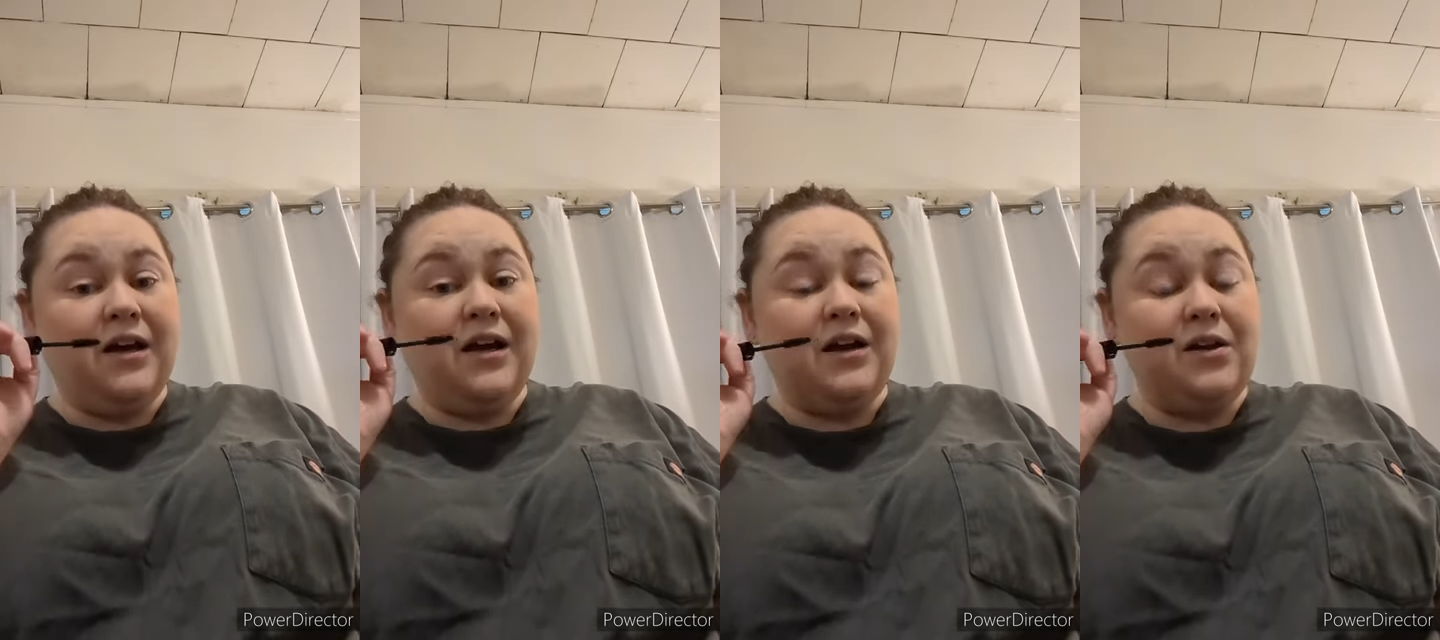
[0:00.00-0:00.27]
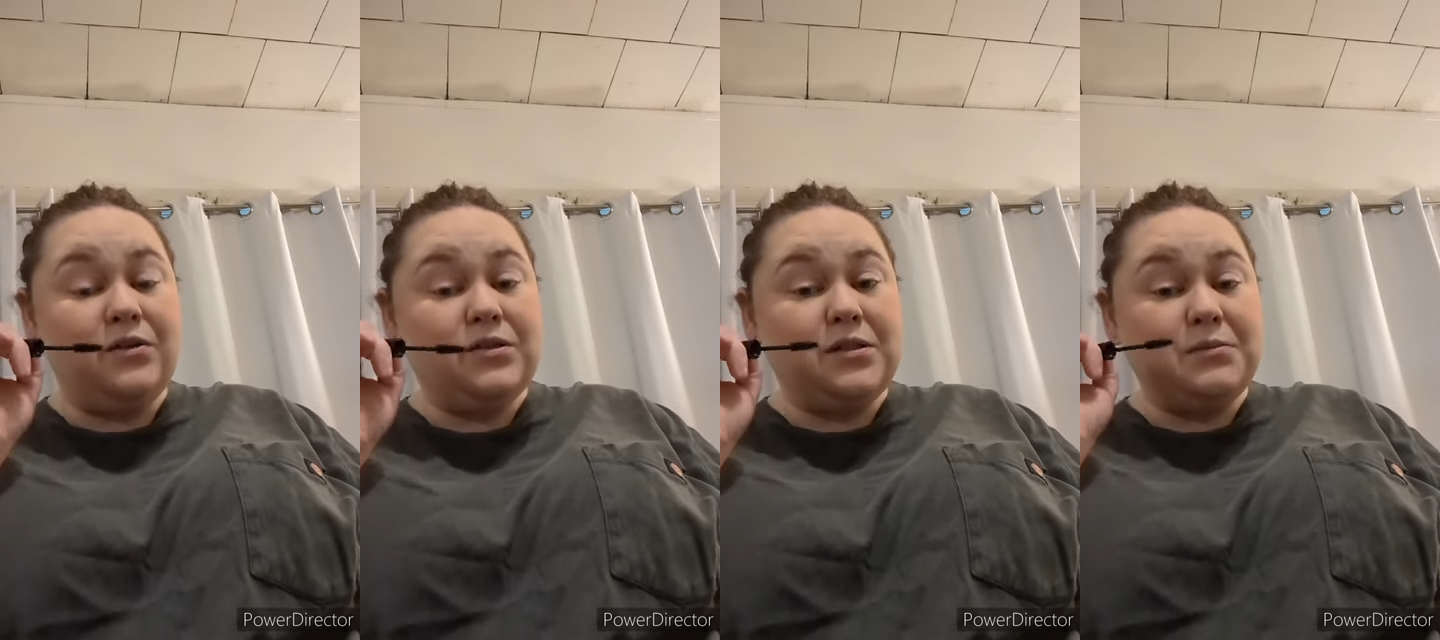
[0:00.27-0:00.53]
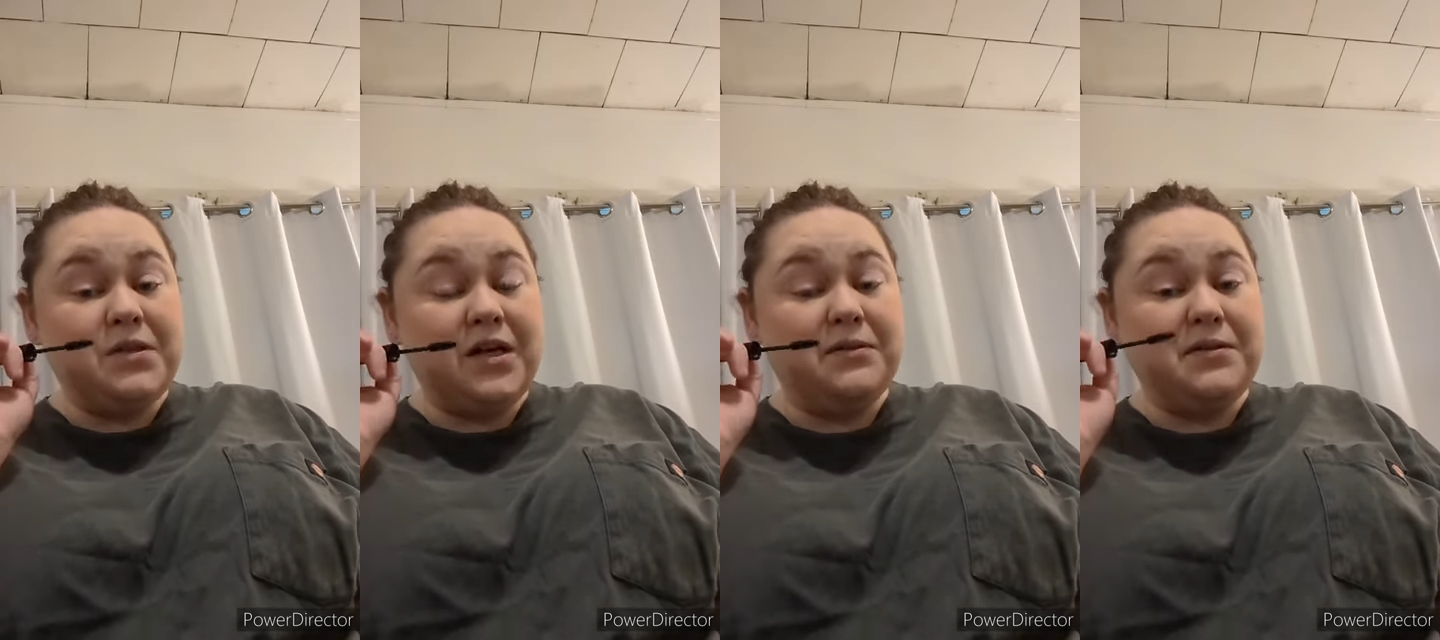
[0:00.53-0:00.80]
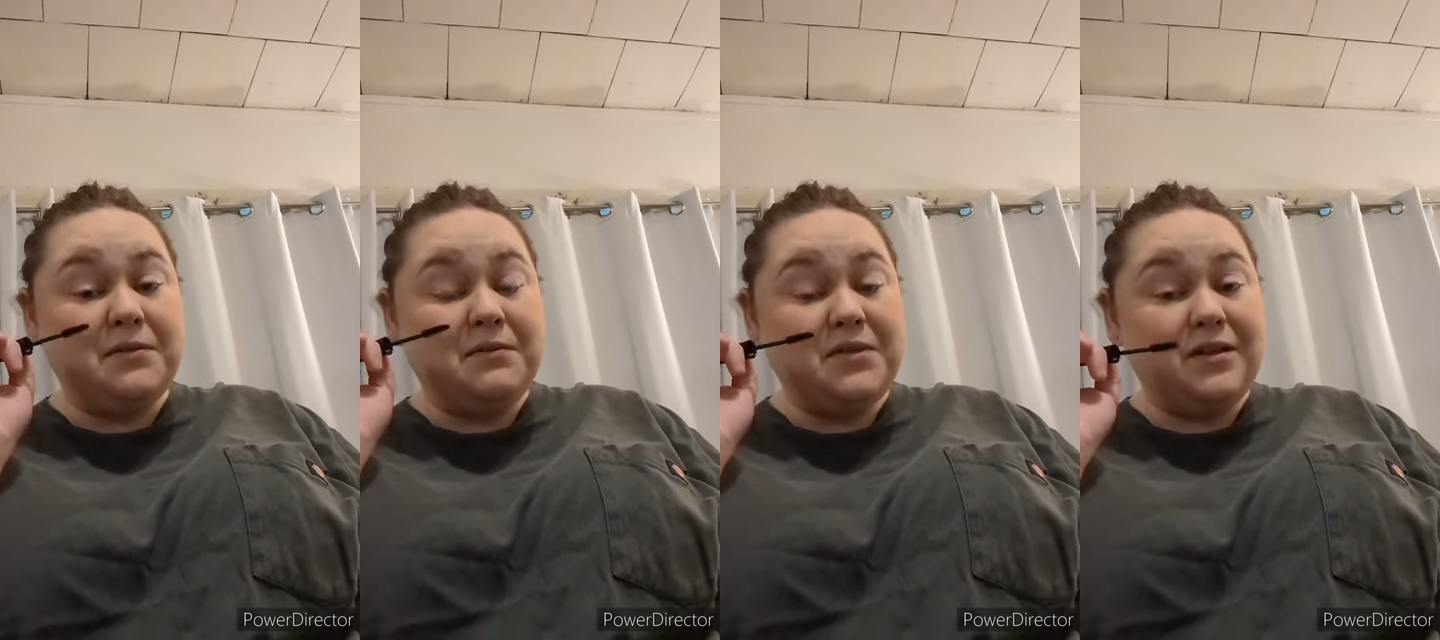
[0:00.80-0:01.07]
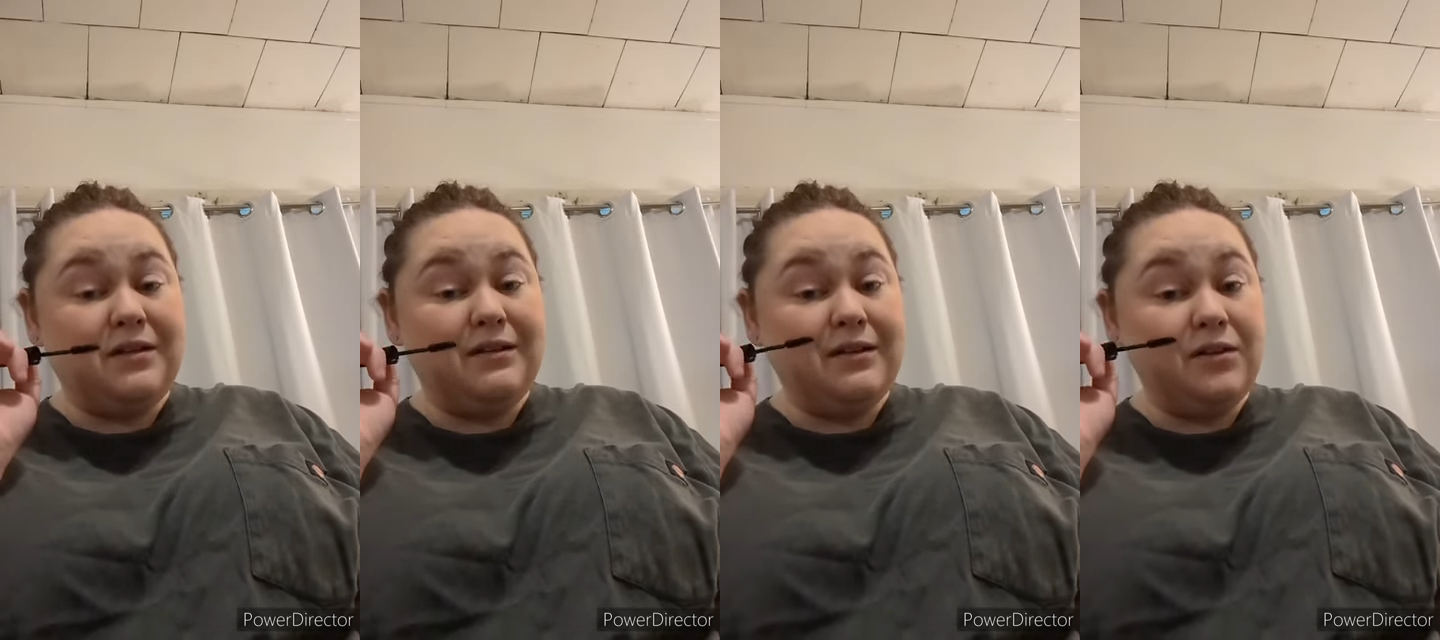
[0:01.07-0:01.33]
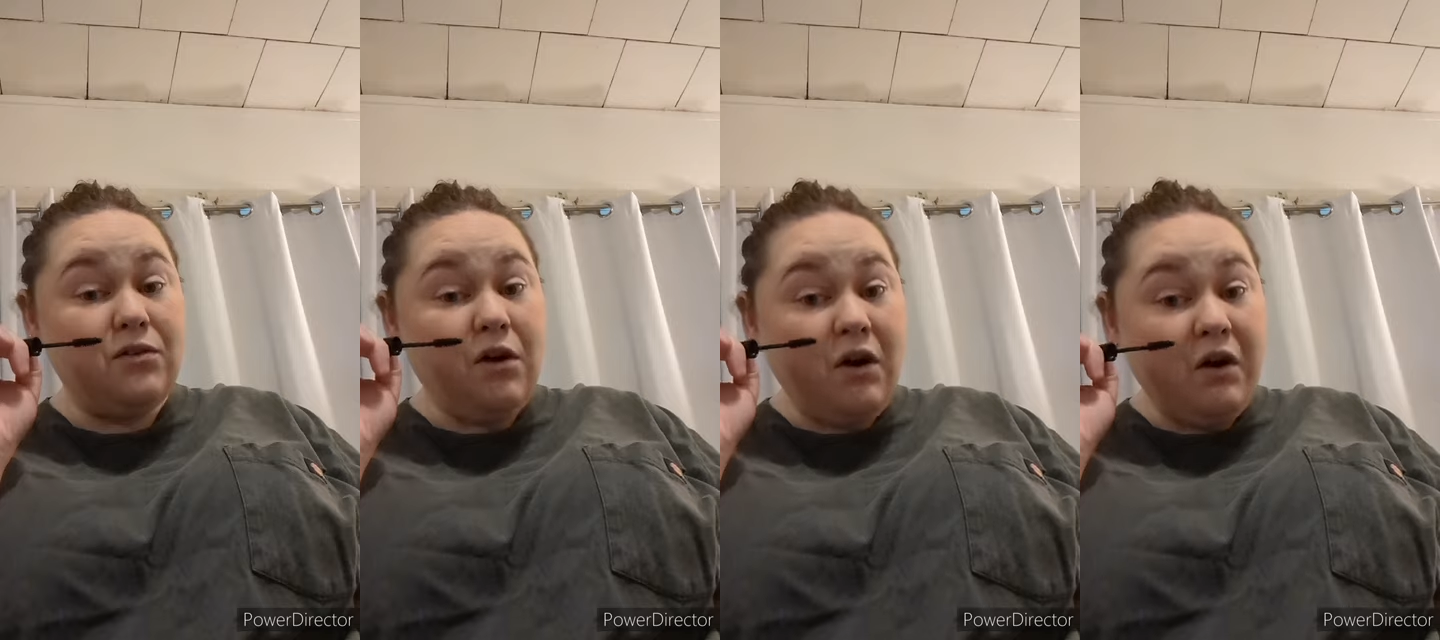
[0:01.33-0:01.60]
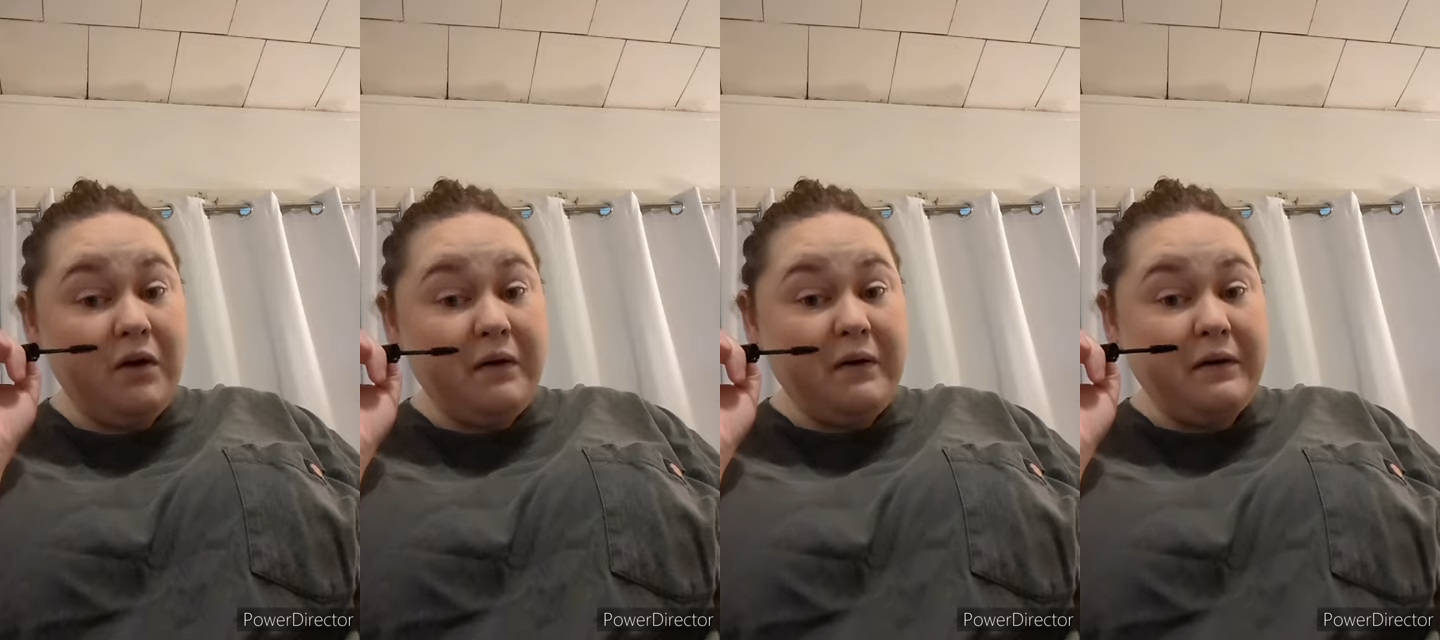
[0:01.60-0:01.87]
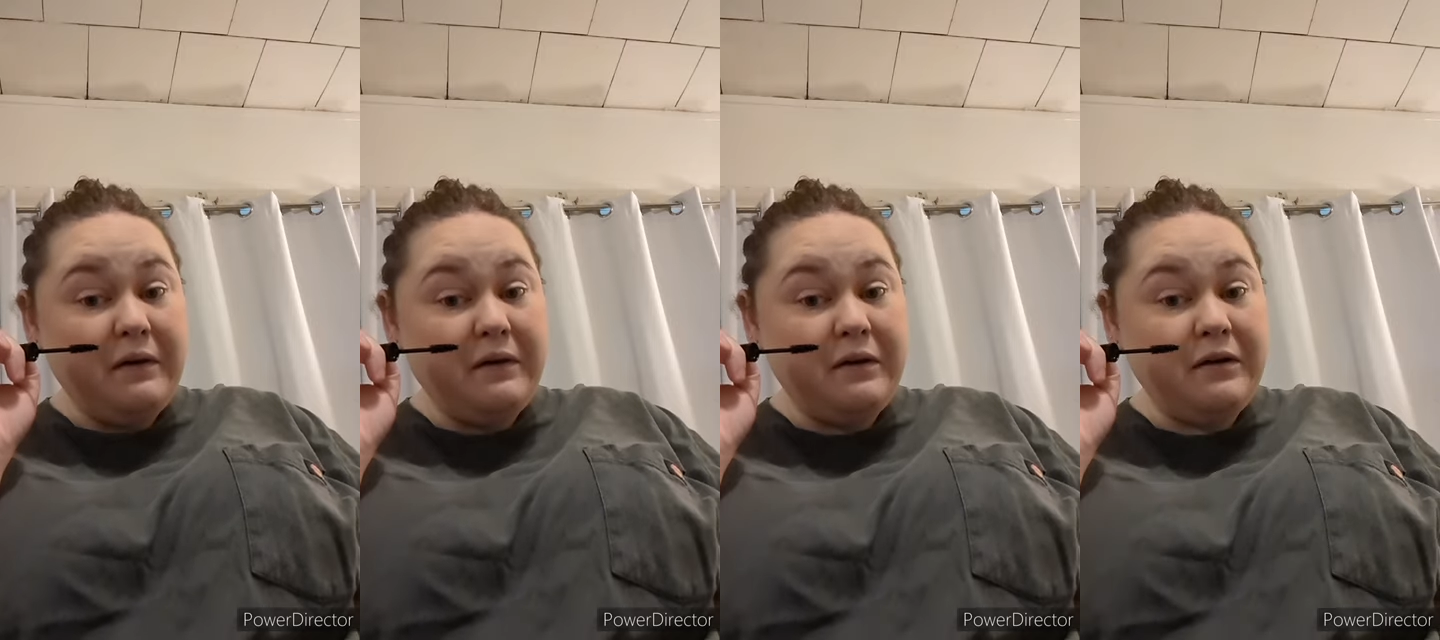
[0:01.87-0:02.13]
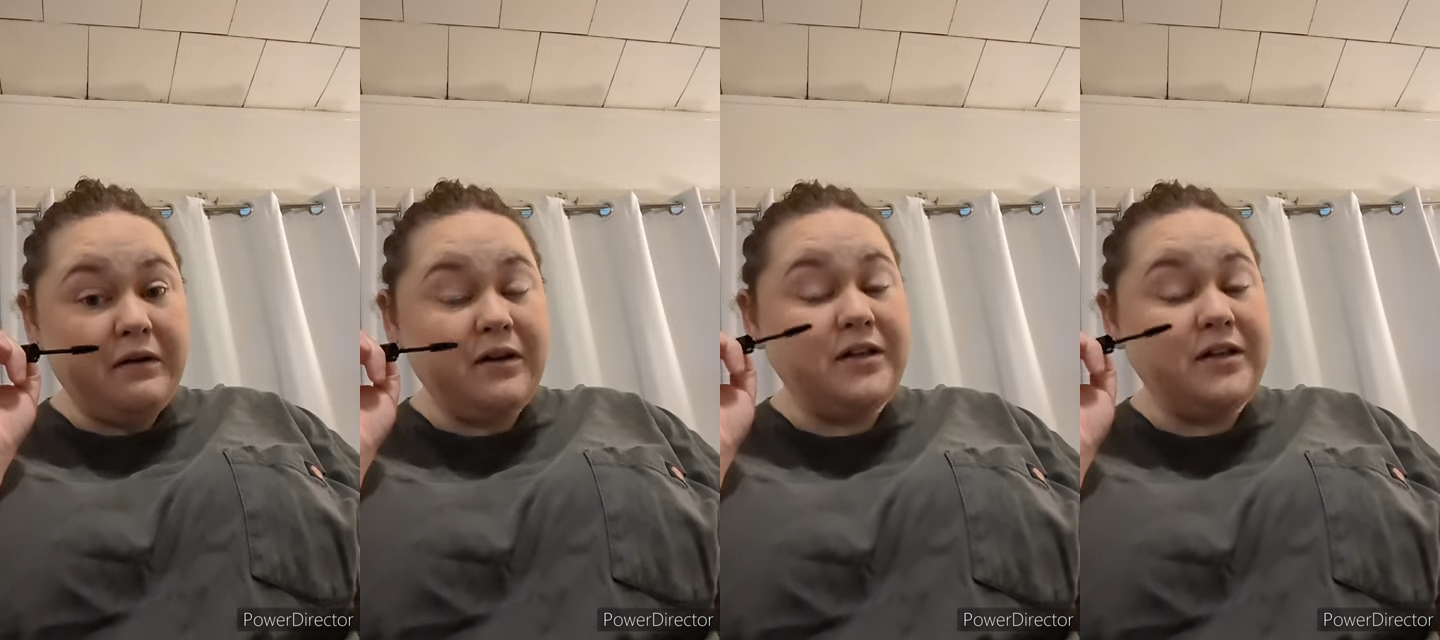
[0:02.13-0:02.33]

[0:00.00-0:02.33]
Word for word: I know sometimes it's a little hard